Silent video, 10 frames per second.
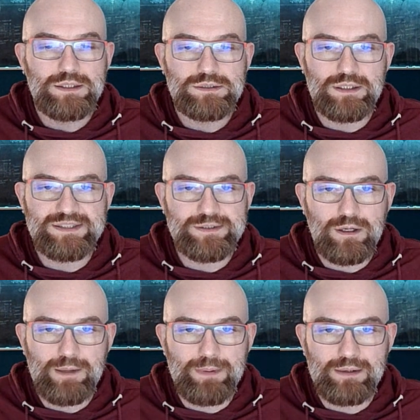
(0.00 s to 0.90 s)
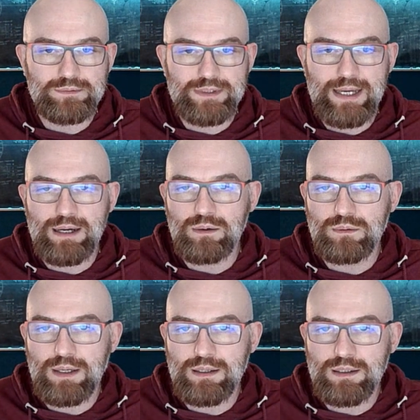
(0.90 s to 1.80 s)
So let's talk about
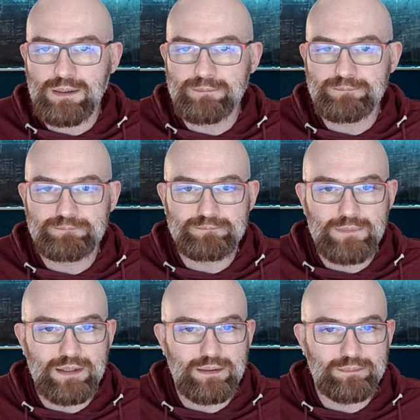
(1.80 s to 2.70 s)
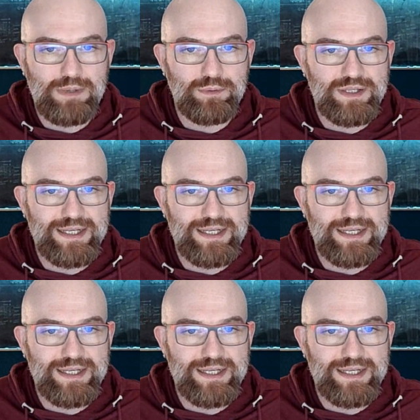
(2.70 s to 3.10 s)
now about the